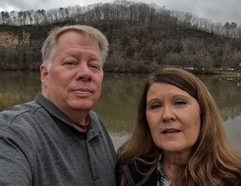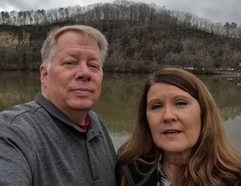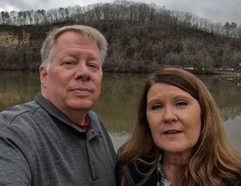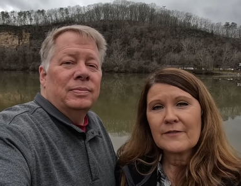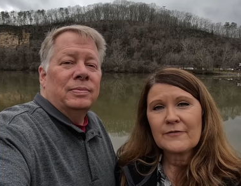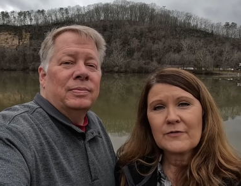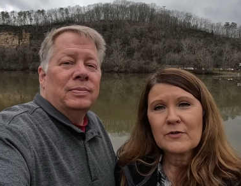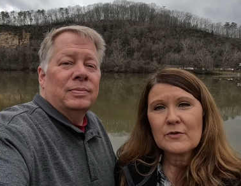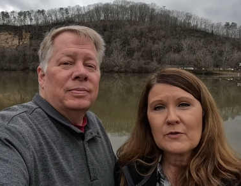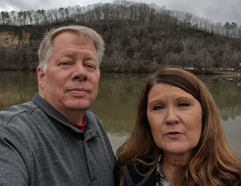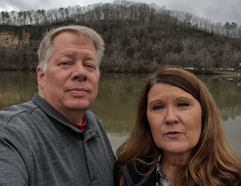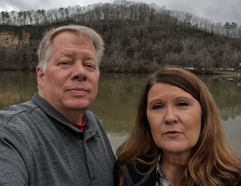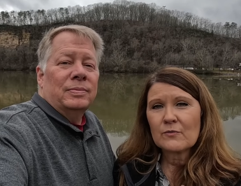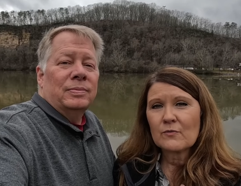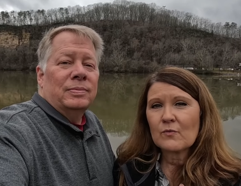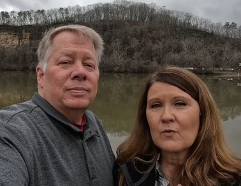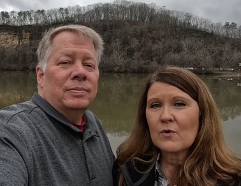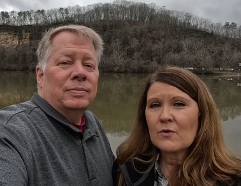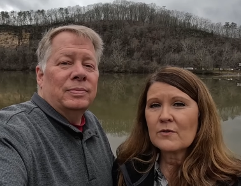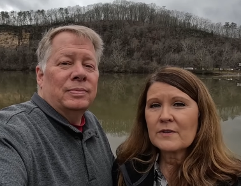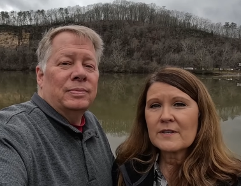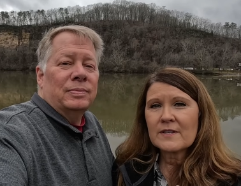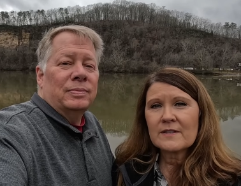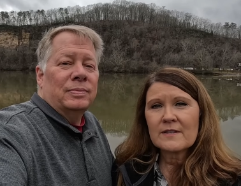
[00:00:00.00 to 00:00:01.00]
Speaker 1: if you're
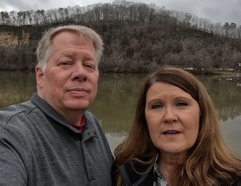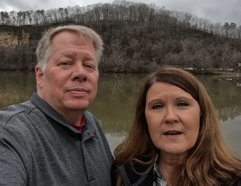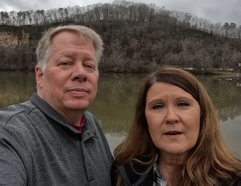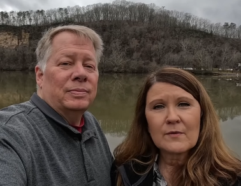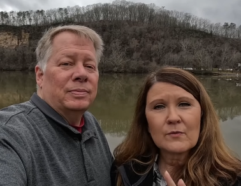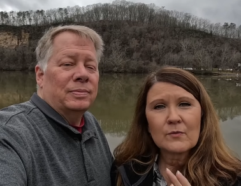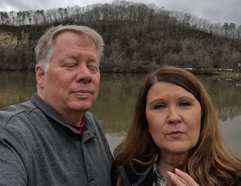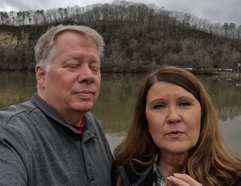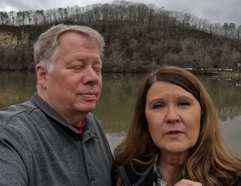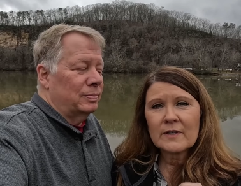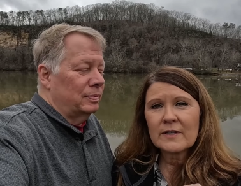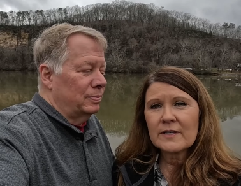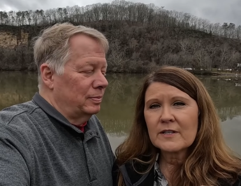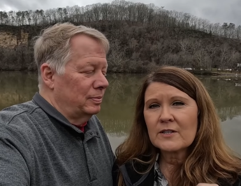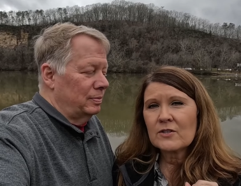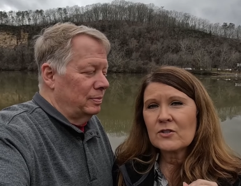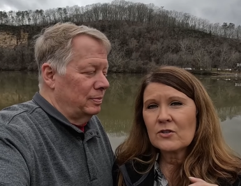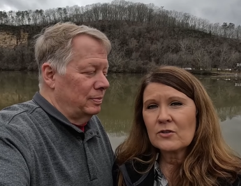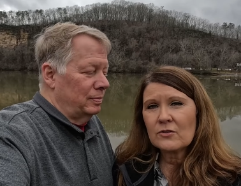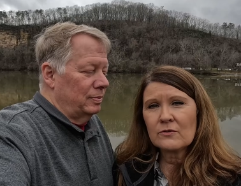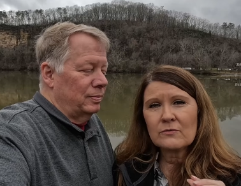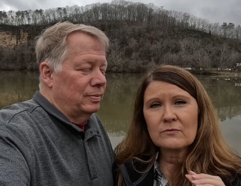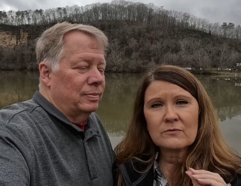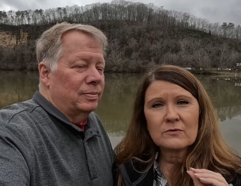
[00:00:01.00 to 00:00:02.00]
wanting that really
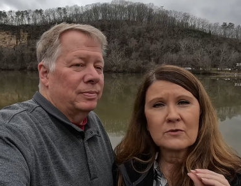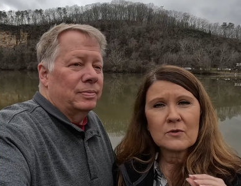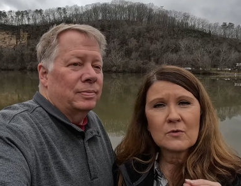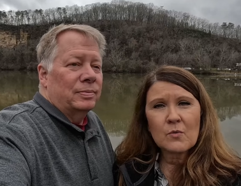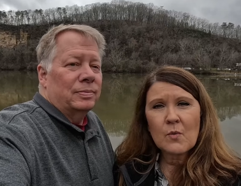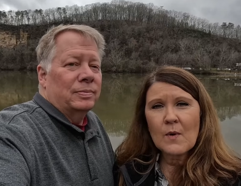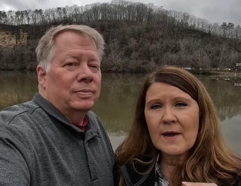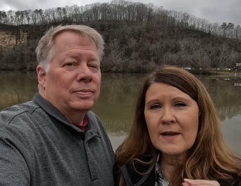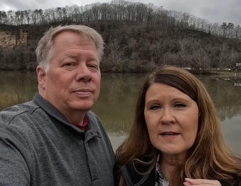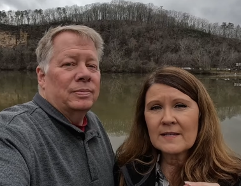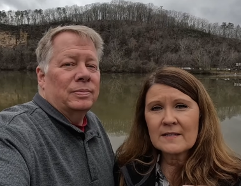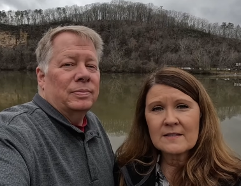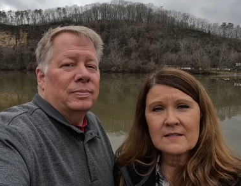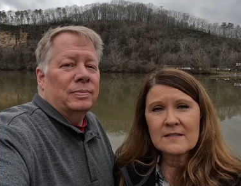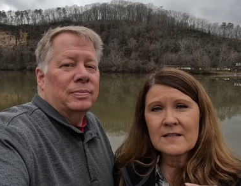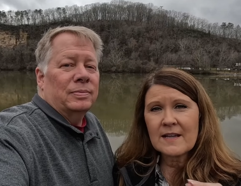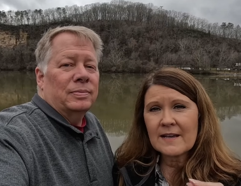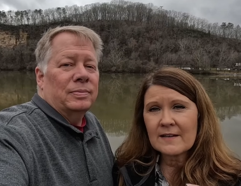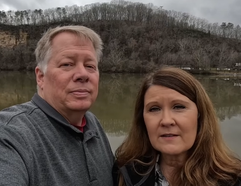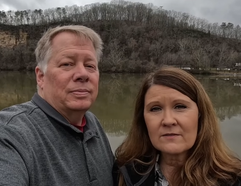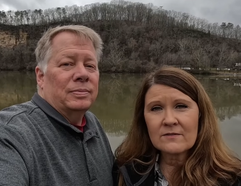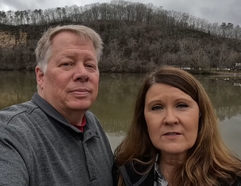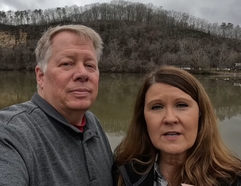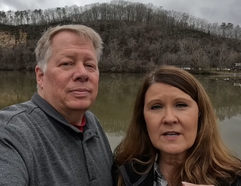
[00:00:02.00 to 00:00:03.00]
cute, quaint
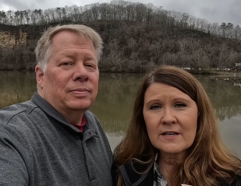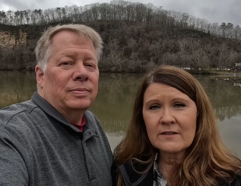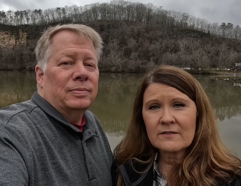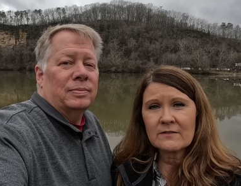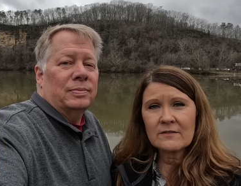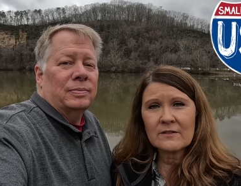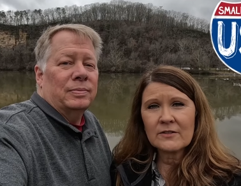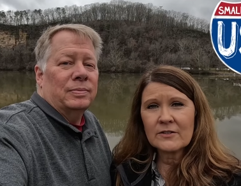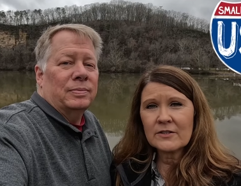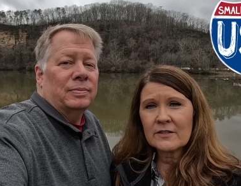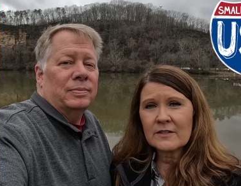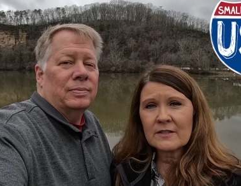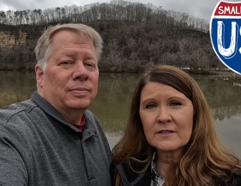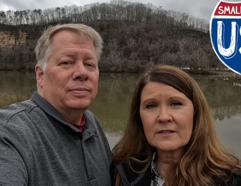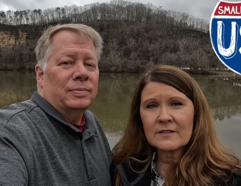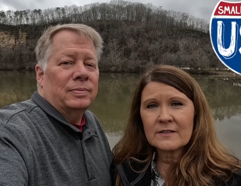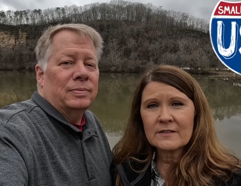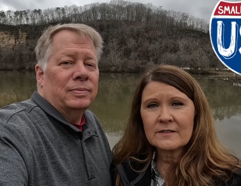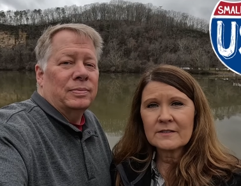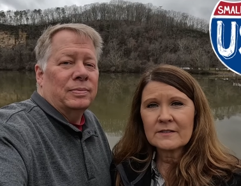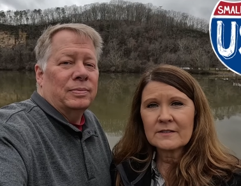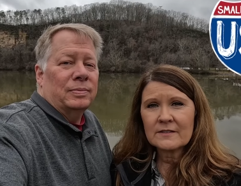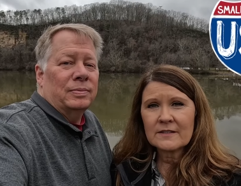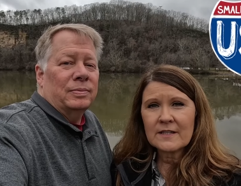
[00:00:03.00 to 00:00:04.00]
downtown look
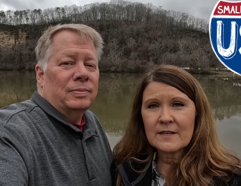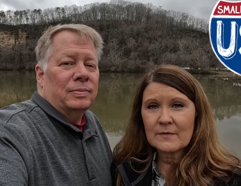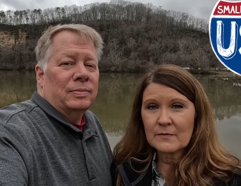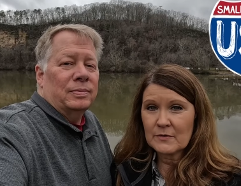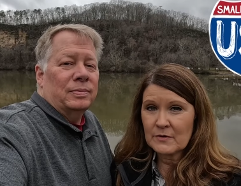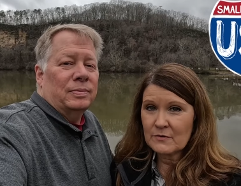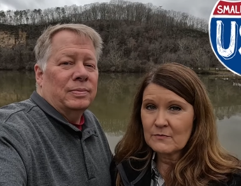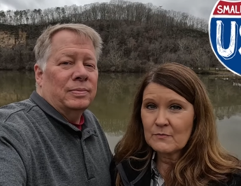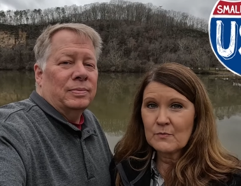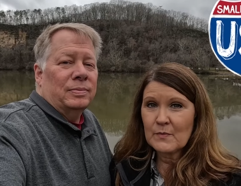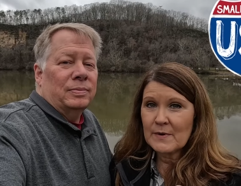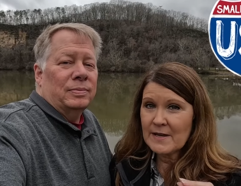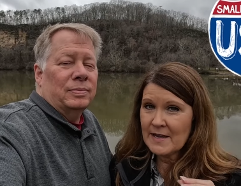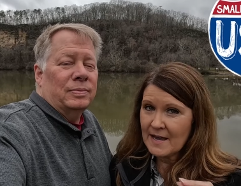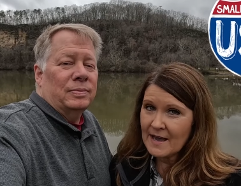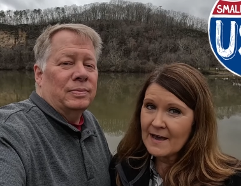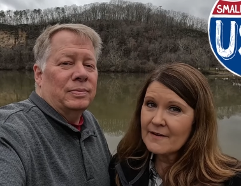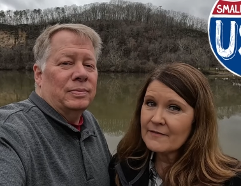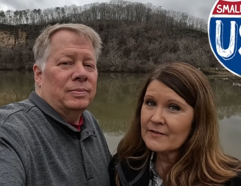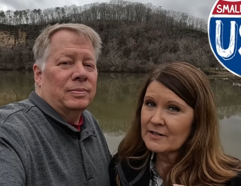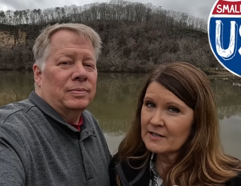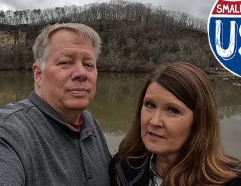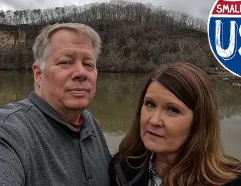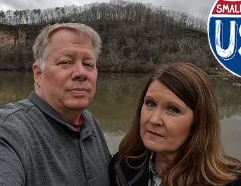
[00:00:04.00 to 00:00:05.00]
that we
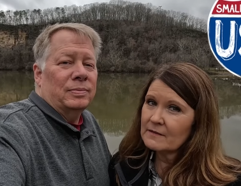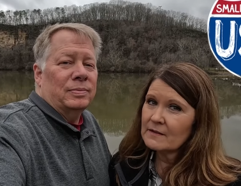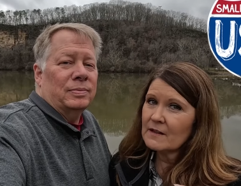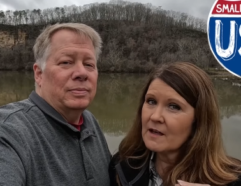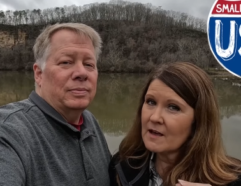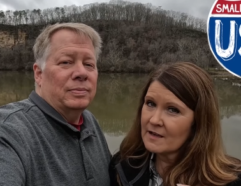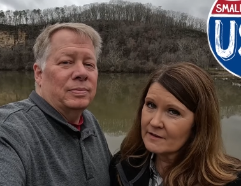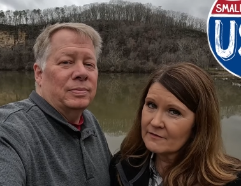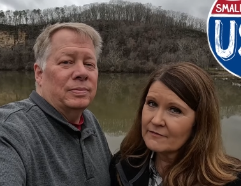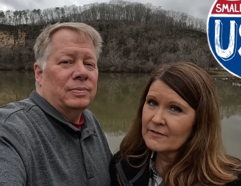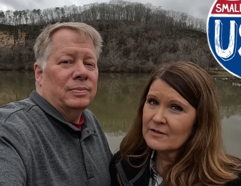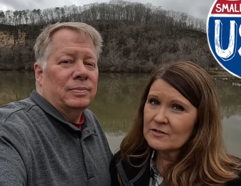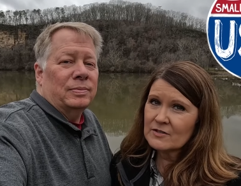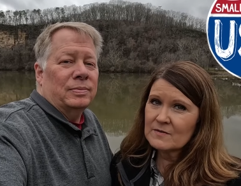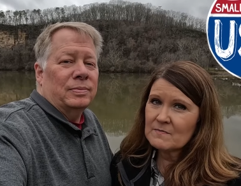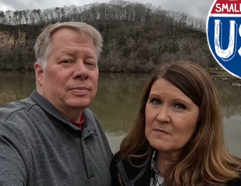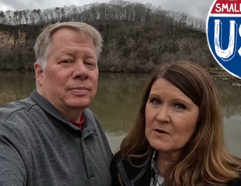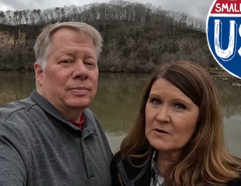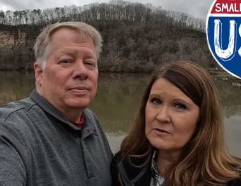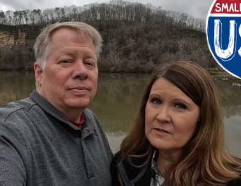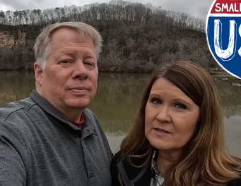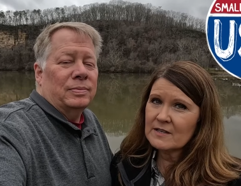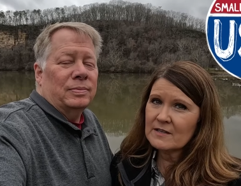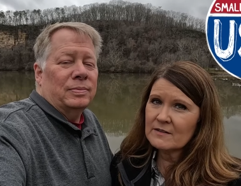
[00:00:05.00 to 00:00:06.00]
have in a lot of our
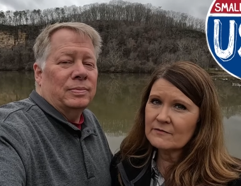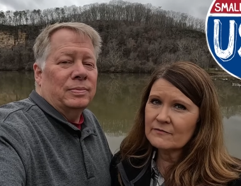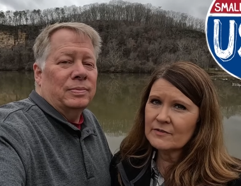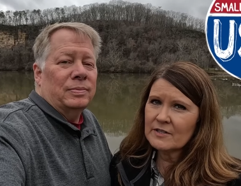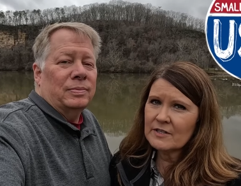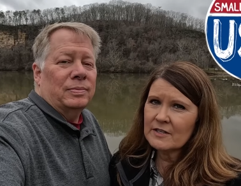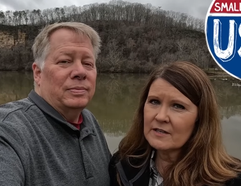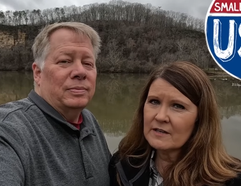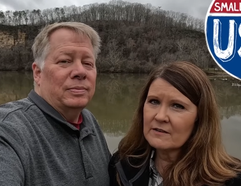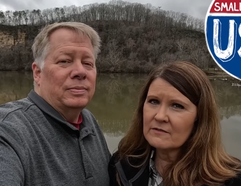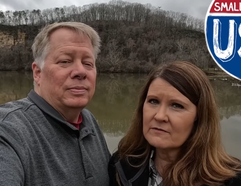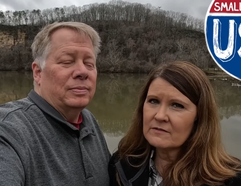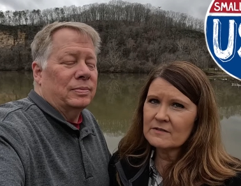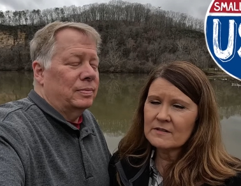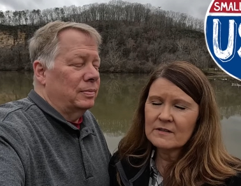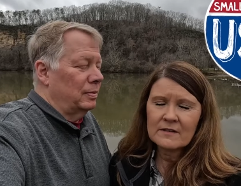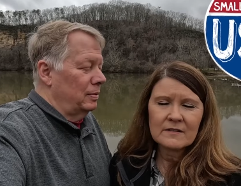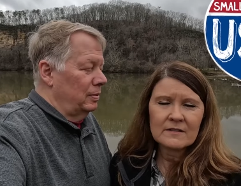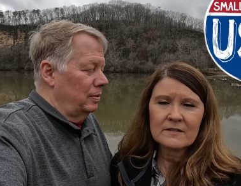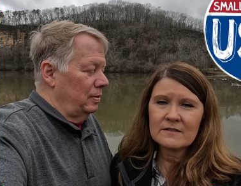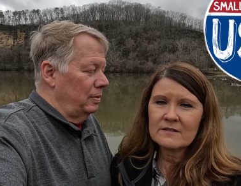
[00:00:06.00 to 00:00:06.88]
small town videos,